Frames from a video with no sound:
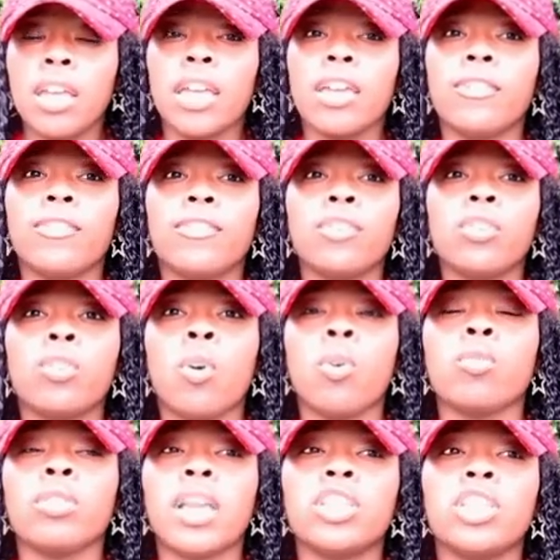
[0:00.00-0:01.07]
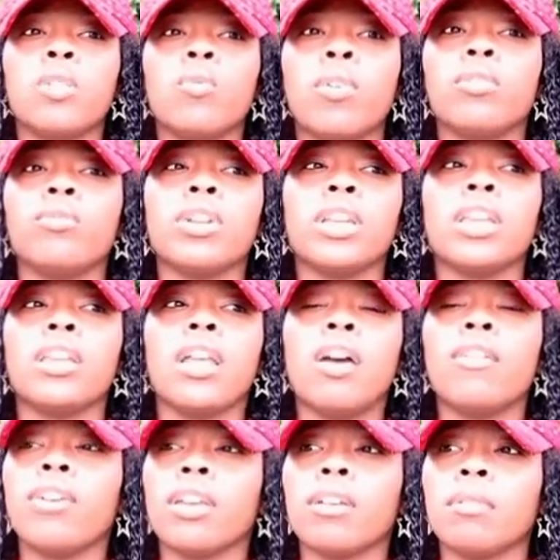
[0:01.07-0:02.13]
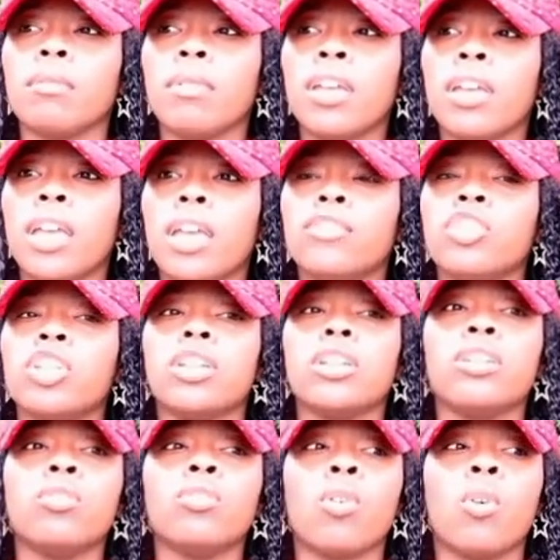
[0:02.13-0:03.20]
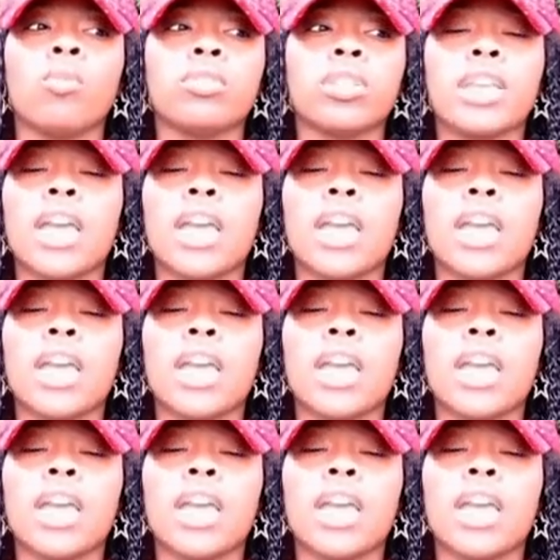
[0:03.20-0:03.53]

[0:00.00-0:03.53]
if, you know, that she wouldn't really love him if she, you know,